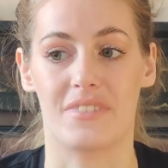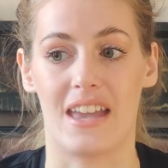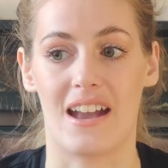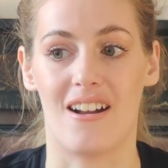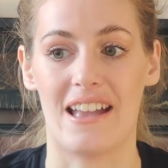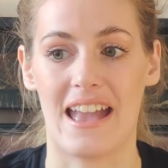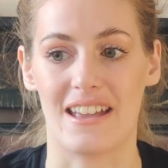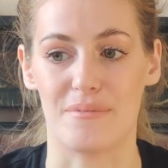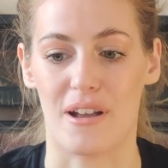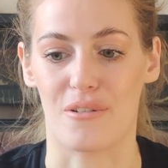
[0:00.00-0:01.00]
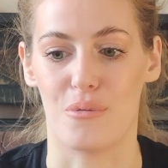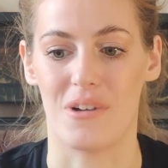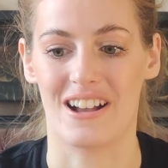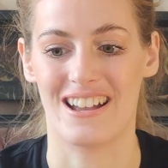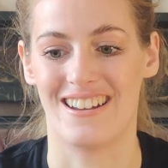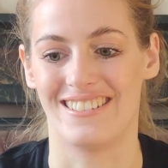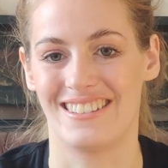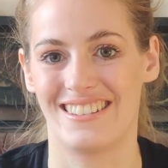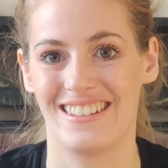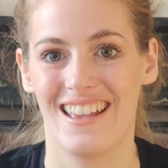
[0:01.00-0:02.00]
Yeah, I hate my core
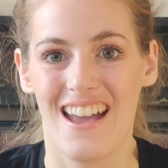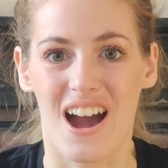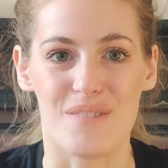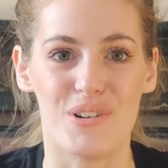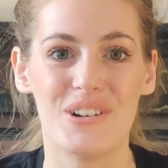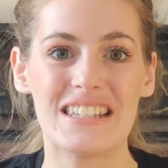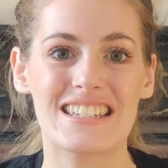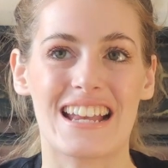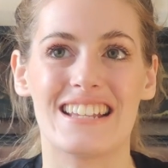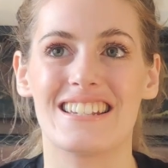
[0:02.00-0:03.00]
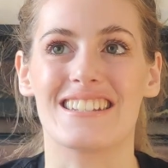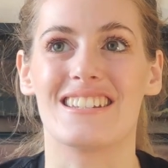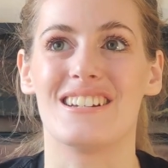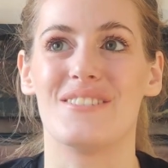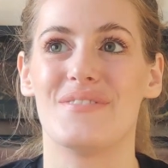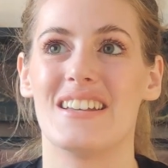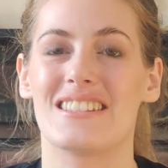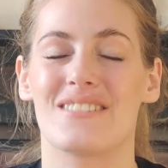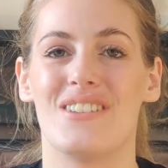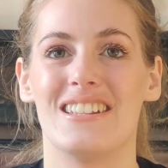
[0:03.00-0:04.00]
workouts. I'm always changing them.
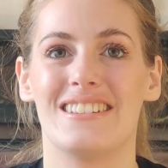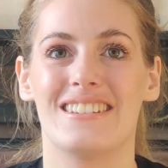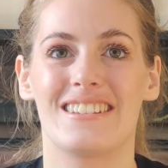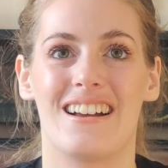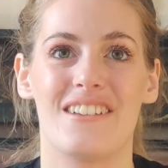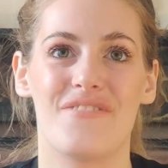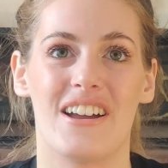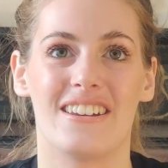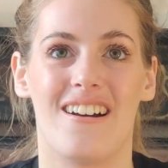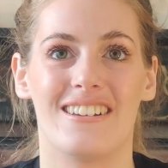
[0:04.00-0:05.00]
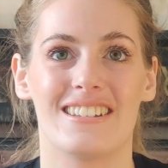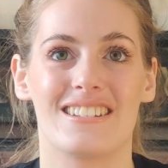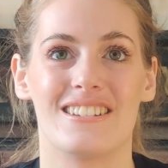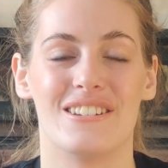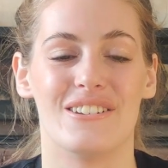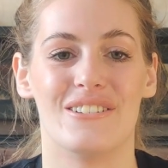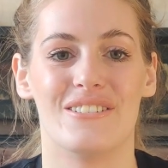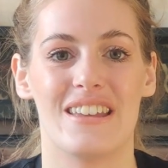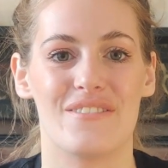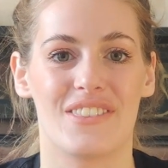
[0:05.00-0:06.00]
It's the ones I find hardest to
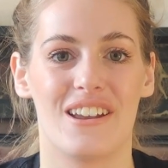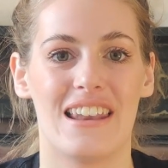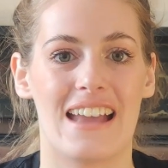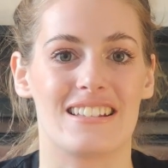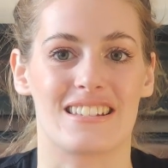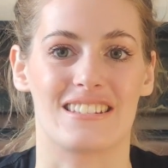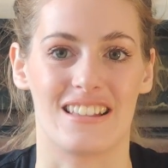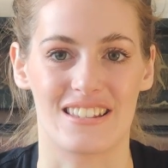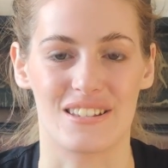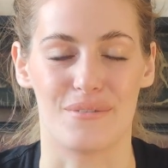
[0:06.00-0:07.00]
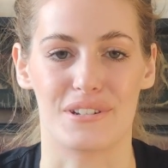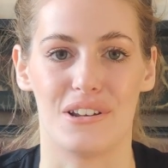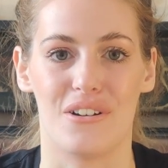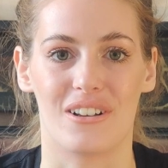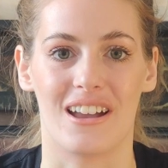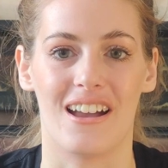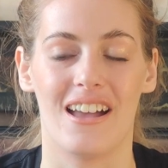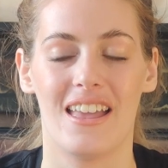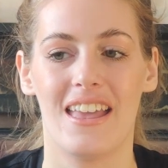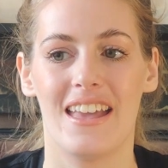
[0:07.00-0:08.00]
do, even though legs is so much longer.